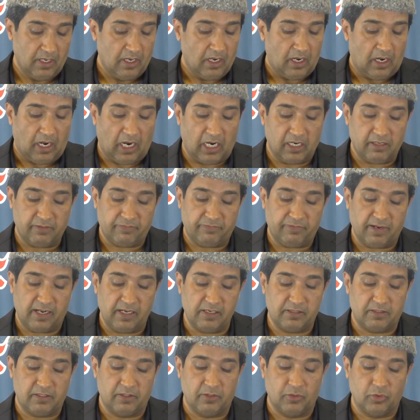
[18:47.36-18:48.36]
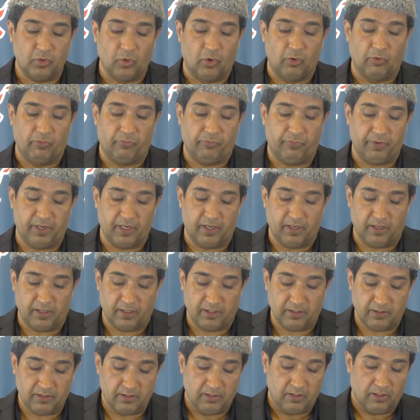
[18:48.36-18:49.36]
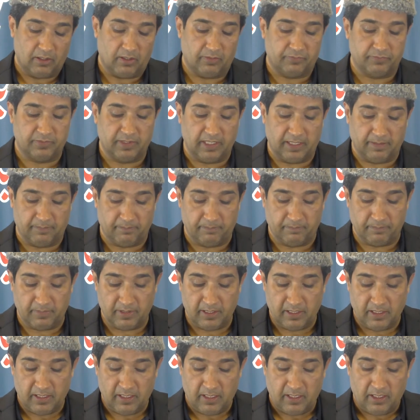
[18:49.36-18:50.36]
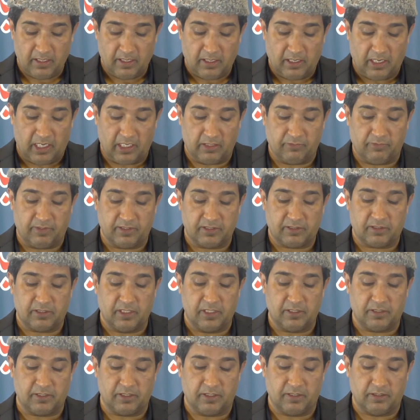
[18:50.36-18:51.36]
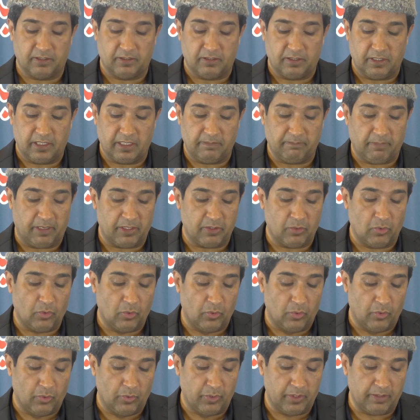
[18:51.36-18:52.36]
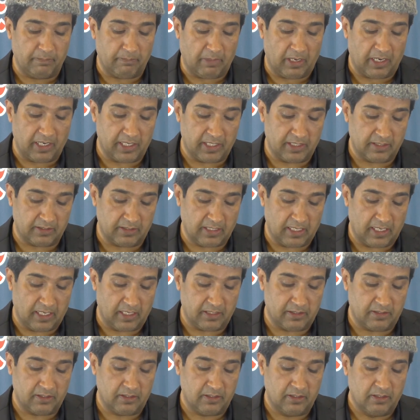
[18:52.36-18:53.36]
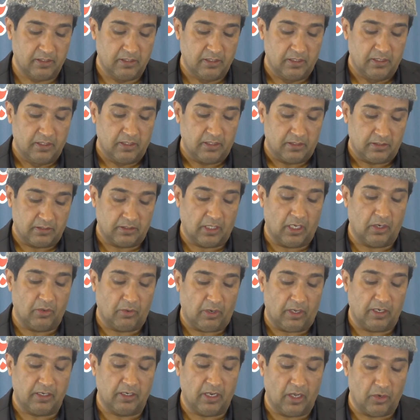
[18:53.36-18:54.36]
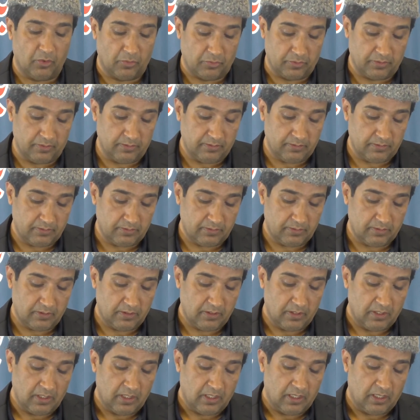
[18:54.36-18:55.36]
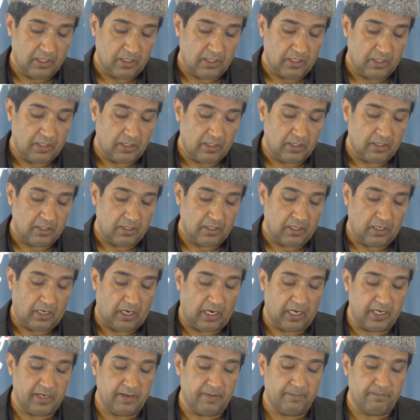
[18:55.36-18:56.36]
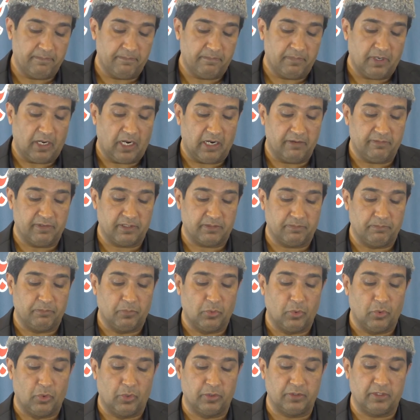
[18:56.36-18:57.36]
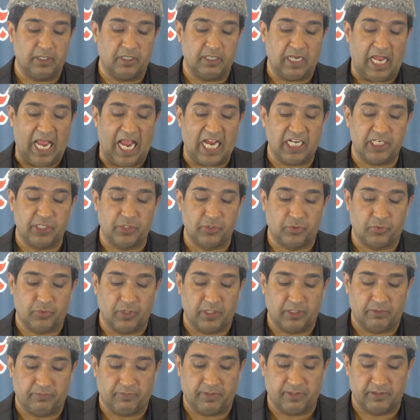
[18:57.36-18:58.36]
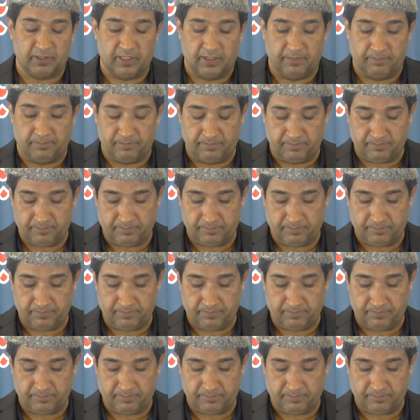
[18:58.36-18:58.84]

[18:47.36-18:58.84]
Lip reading: I felt no fear of them and was certain in my own mind that, though alone, I was more than adequate for them.